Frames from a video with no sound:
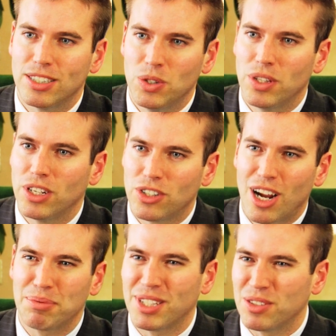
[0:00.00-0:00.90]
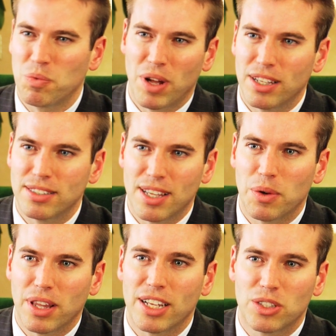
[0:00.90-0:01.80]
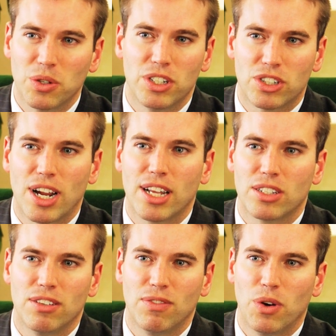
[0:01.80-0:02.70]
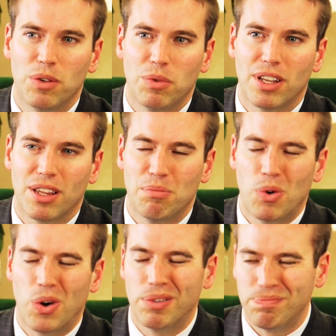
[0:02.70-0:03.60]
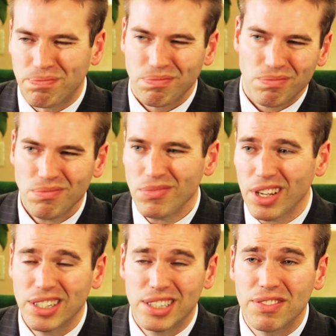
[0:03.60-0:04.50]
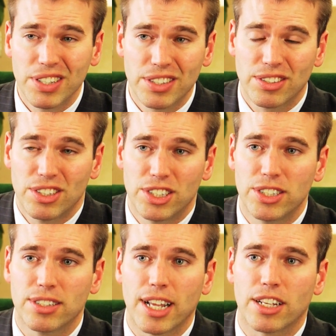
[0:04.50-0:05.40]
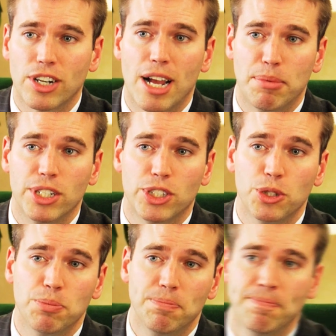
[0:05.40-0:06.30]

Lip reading: do their drops as well as they would like to, and you're trying to avoid one of the more difficult surgeries like a trab or a tube.